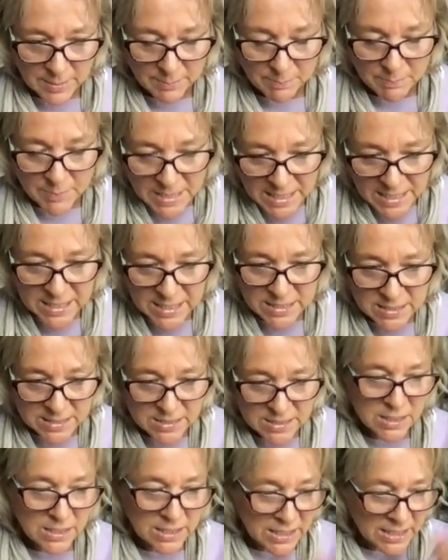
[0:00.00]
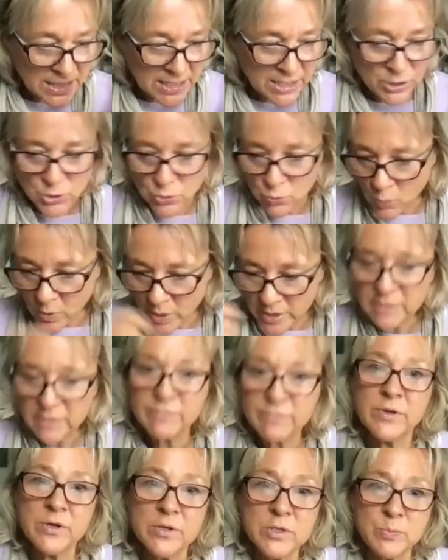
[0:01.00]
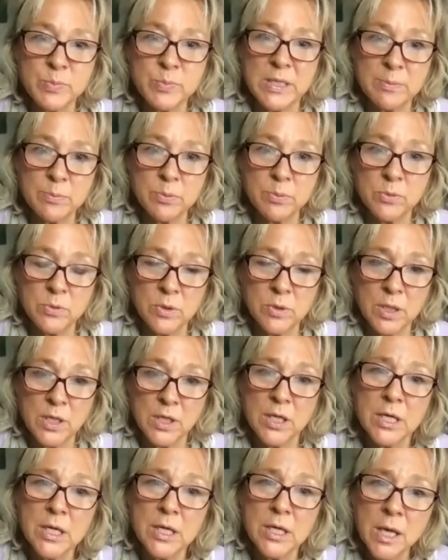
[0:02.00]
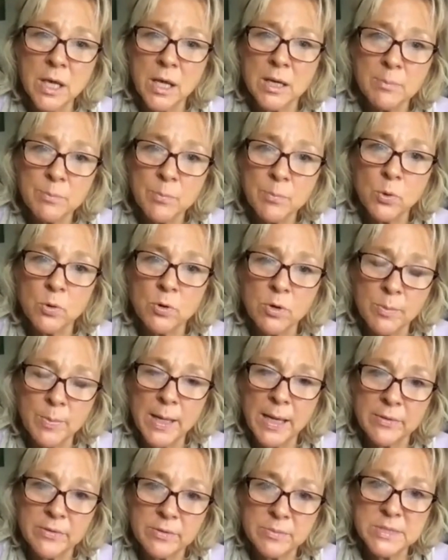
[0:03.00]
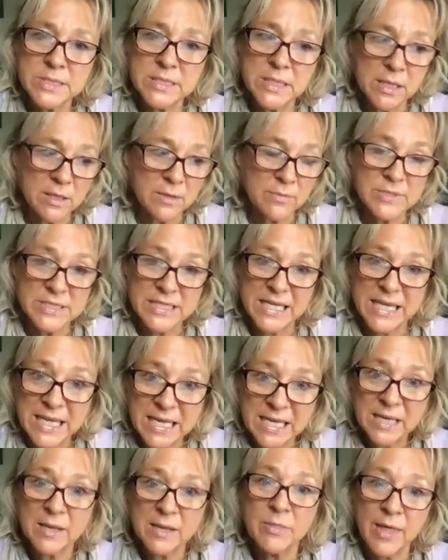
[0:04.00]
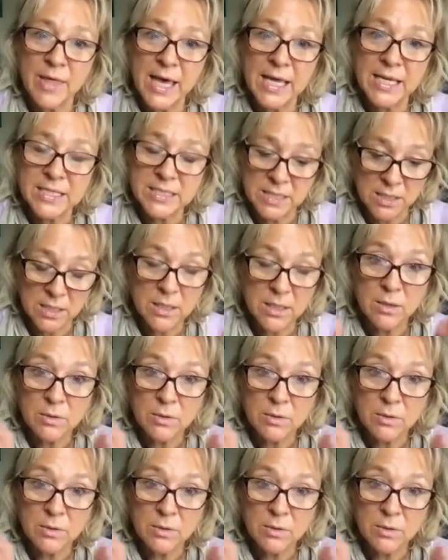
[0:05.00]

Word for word: means that each one of those people can learn more about themselves in that